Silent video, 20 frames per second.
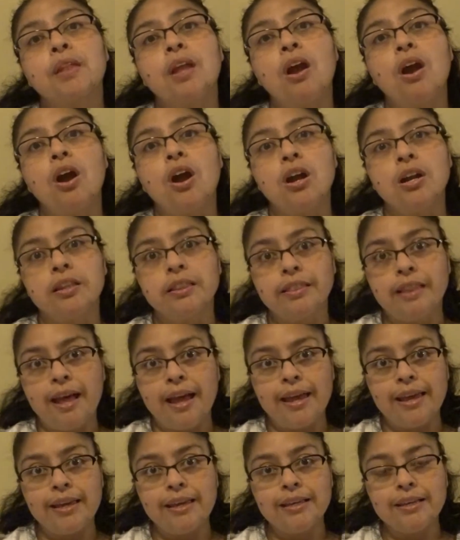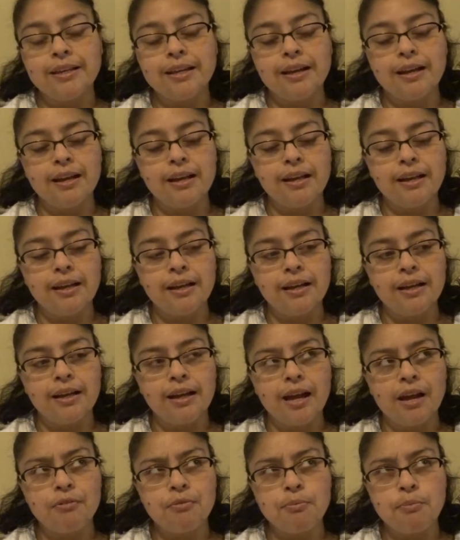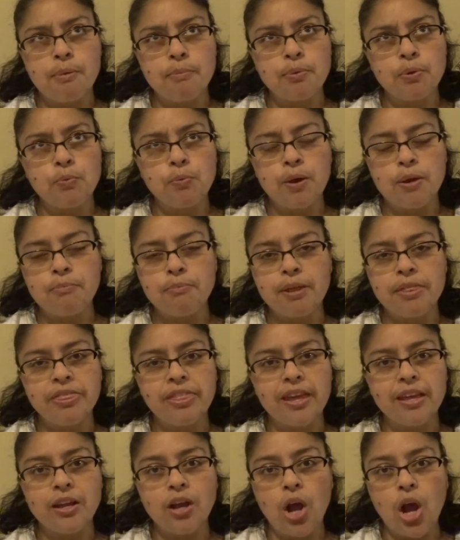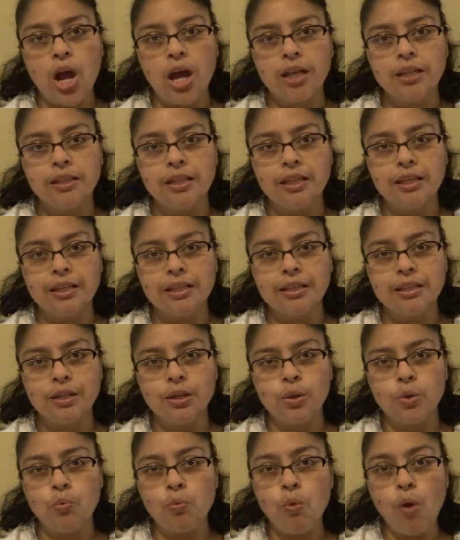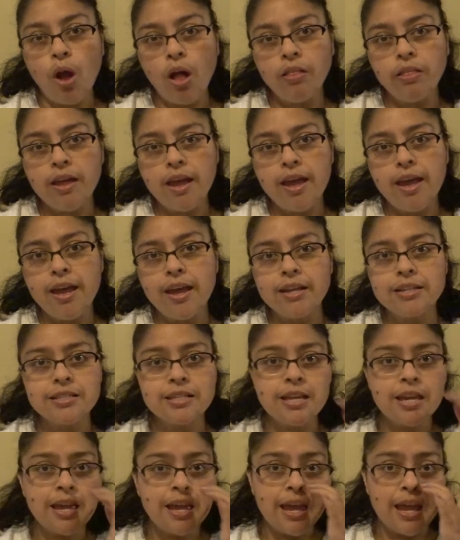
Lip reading: are like, I remember one month I got like a little wallet,